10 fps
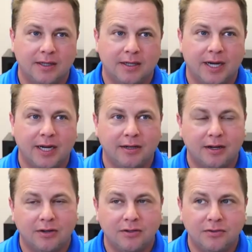He
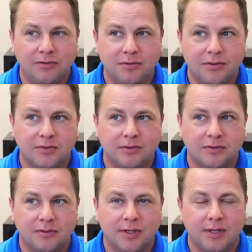knows
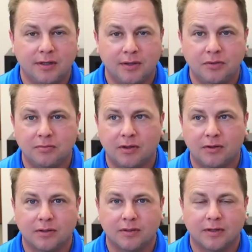you need a new
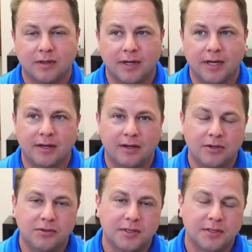motor. He
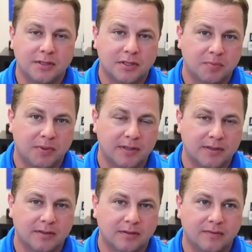knows it's
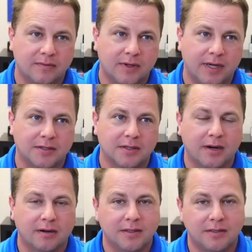expensive. He's
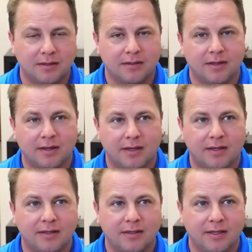scared to tell you that.